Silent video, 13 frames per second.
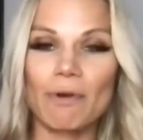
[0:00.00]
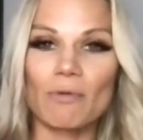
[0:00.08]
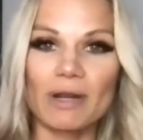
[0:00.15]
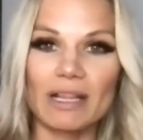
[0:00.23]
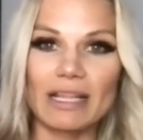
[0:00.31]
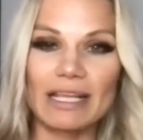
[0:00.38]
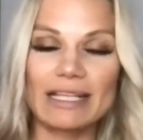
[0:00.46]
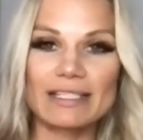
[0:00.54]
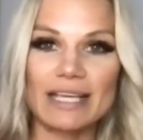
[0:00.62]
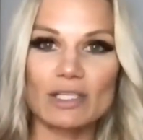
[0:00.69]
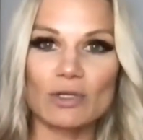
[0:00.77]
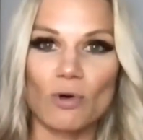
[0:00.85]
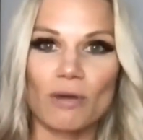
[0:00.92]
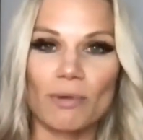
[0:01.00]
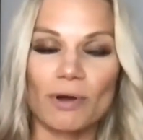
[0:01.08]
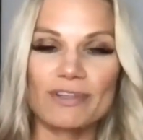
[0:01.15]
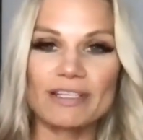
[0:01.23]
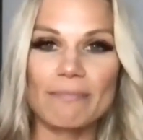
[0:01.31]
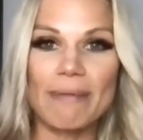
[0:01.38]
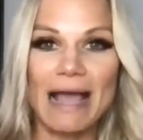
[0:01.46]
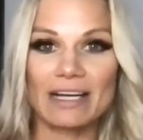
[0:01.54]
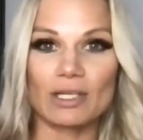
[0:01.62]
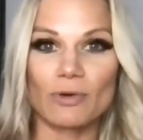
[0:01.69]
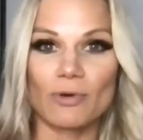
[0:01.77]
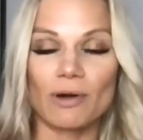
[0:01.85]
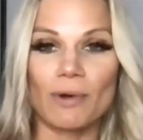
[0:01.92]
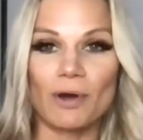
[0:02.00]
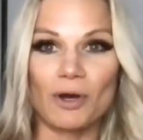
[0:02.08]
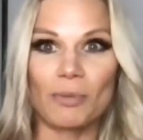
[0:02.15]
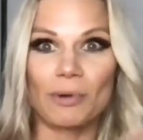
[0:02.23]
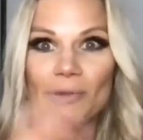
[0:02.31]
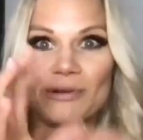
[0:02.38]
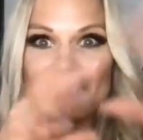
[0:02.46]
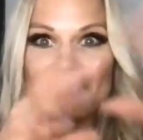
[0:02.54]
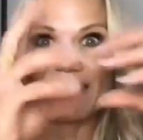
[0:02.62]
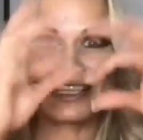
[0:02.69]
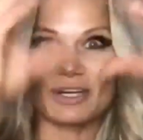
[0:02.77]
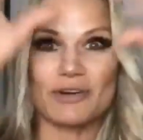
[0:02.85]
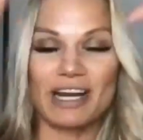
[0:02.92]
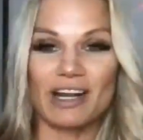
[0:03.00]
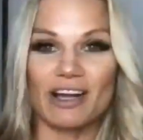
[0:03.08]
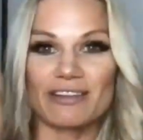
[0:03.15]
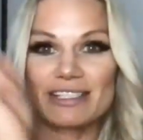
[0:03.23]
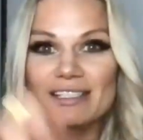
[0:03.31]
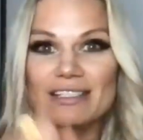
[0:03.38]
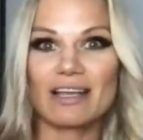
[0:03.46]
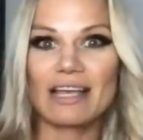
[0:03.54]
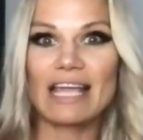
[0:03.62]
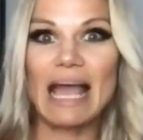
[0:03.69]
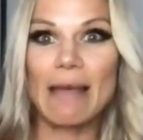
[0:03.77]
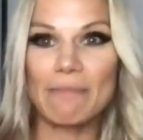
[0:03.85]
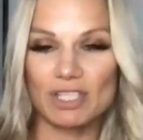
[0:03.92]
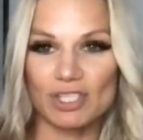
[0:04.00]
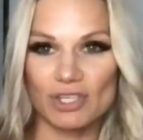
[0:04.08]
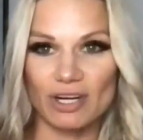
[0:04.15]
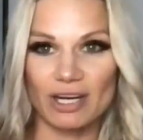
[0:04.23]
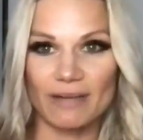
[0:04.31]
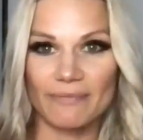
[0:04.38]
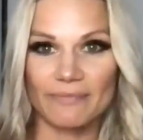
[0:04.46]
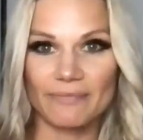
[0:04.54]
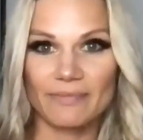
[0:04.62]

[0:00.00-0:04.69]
But really it's his hormones impacting your hormones and it's creating all this chemistry.